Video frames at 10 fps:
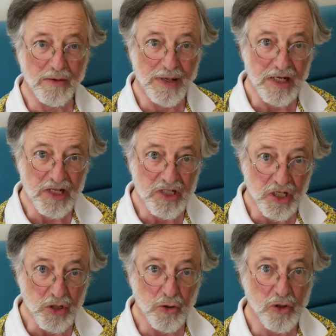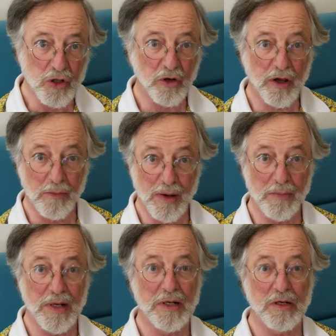to be an institutional
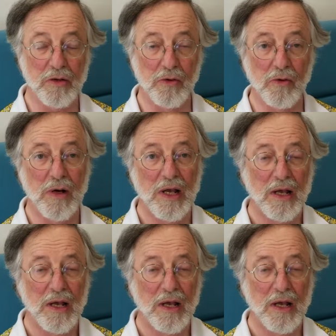commitment to